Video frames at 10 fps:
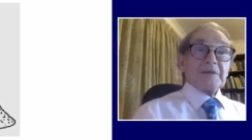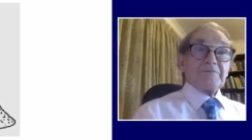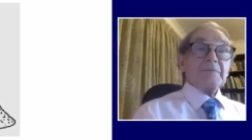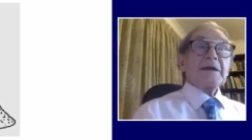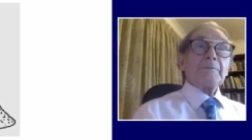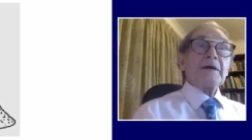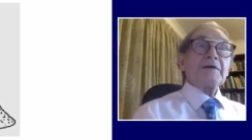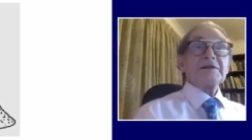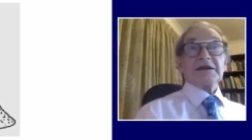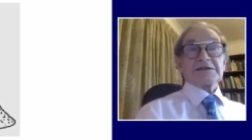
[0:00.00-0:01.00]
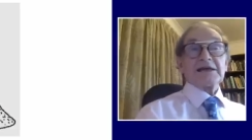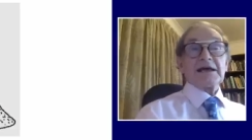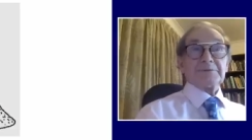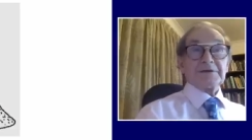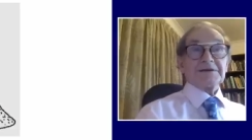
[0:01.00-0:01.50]
can we have the next slide,
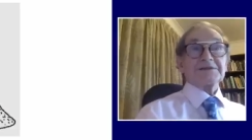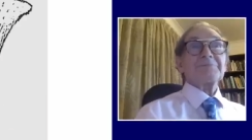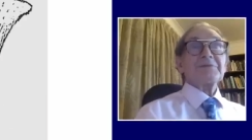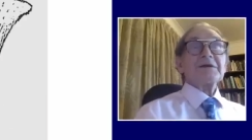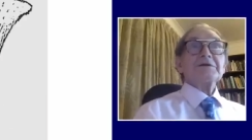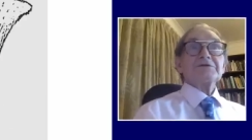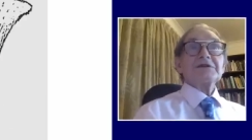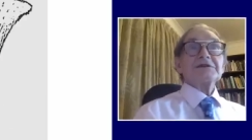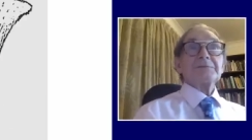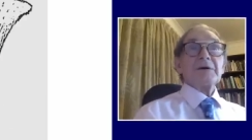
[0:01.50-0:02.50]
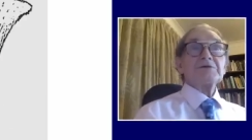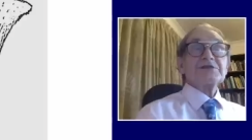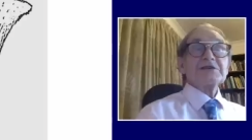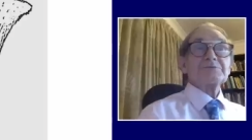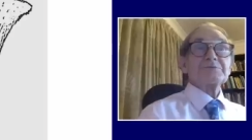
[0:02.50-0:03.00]
please? You see, suppose this was the